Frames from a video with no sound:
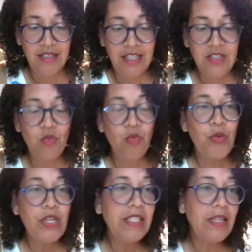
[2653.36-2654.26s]
is a
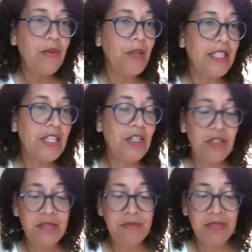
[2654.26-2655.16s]
really, really
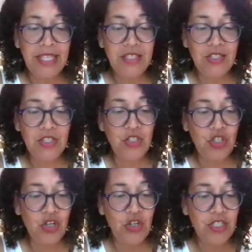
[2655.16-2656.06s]
good place to
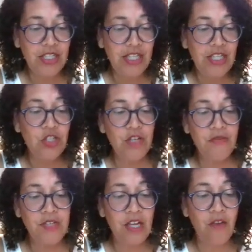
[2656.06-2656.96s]
start in
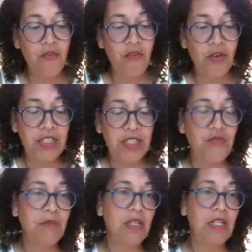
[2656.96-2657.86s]
shifting our focus
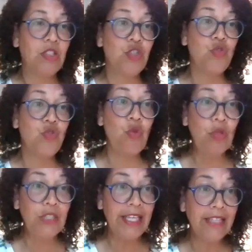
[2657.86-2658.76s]
from
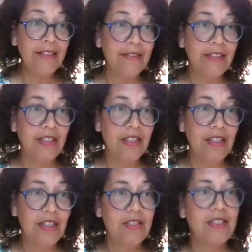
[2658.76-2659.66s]
controlling
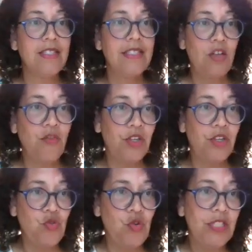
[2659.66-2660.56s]
to
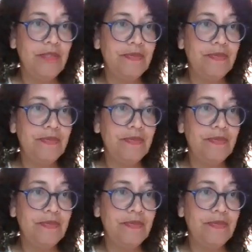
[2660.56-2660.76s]
self-control.